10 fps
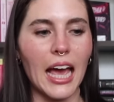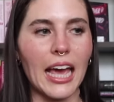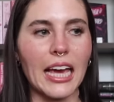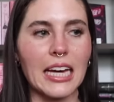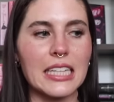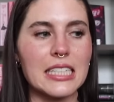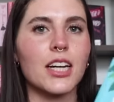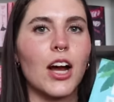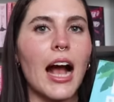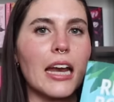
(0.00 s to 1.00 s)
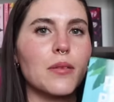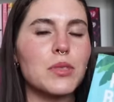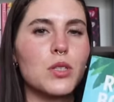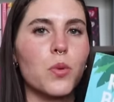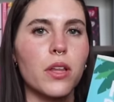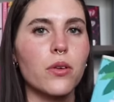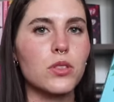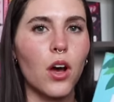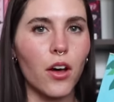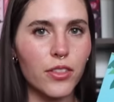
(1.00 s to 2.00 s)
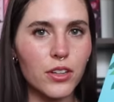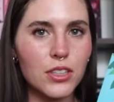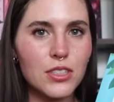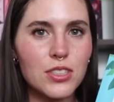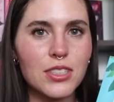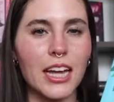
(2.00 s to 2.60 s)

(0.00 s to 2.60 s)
and Sarah Adams is one of those authors